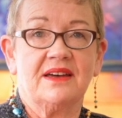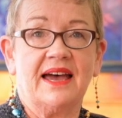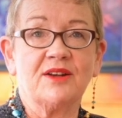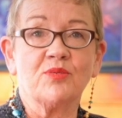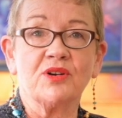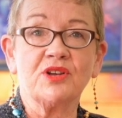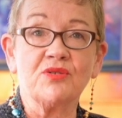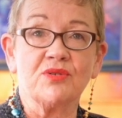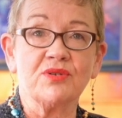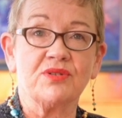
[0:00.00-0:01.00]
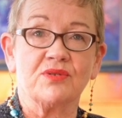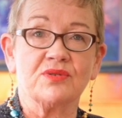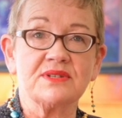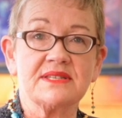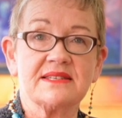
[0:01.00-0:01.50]
And what are your
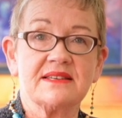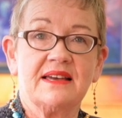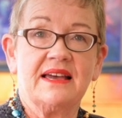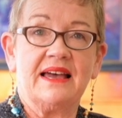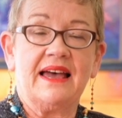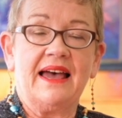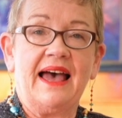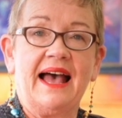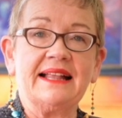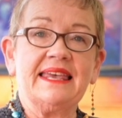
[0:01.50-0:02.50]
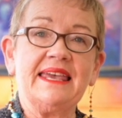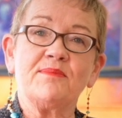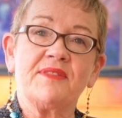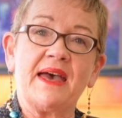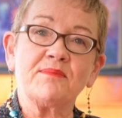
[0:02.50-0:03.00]
thoughts? And
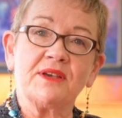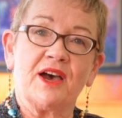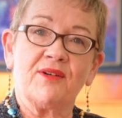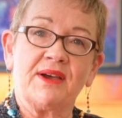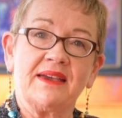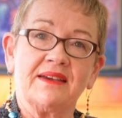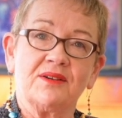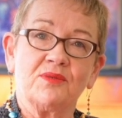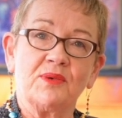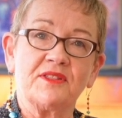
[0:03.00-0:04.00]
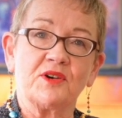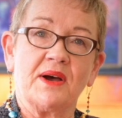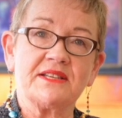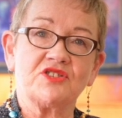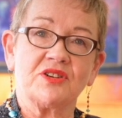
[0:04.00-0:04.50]
keep them going with the
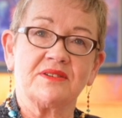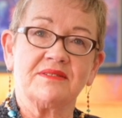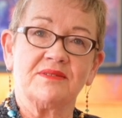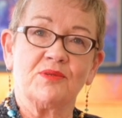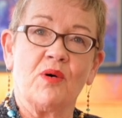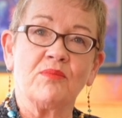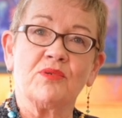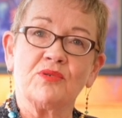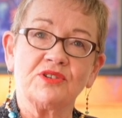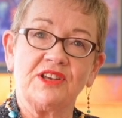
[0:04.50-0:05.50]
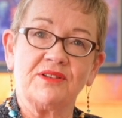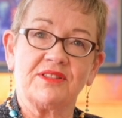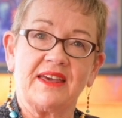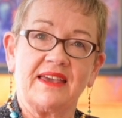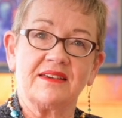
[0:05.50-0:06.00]
question, what more do you
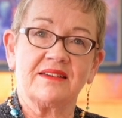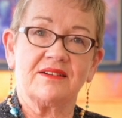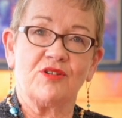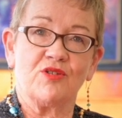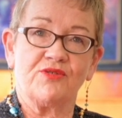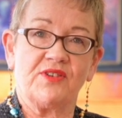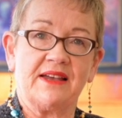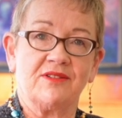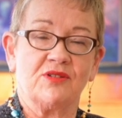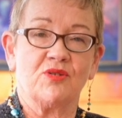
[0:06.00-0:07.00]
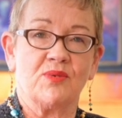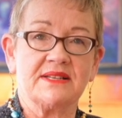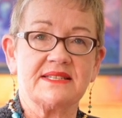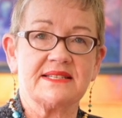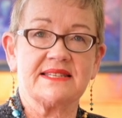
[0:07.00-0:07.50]
think, or feel, or
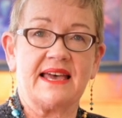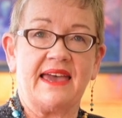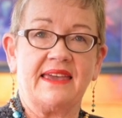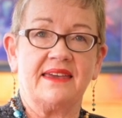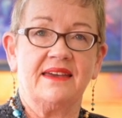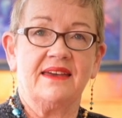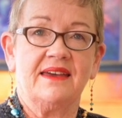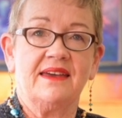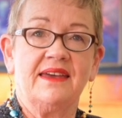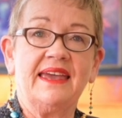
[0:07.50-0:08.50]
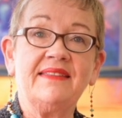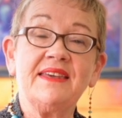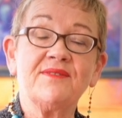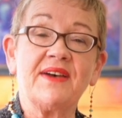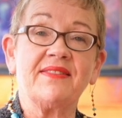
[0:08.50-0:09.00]
want to say, in
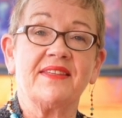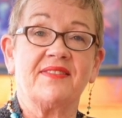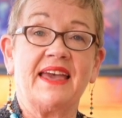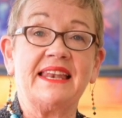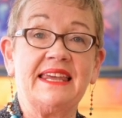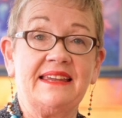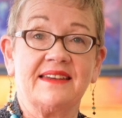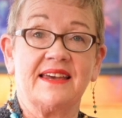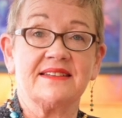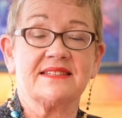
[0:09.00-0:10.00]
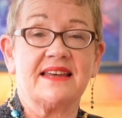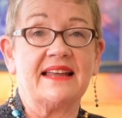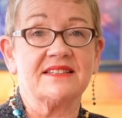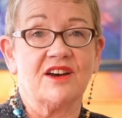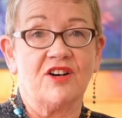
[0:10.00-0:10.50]
the event that they need it,
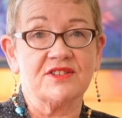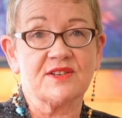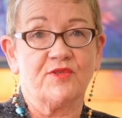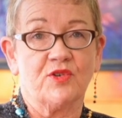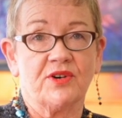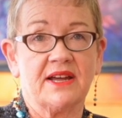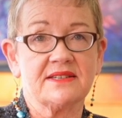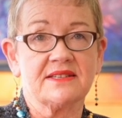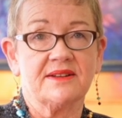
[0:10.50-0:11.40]
and ask for it.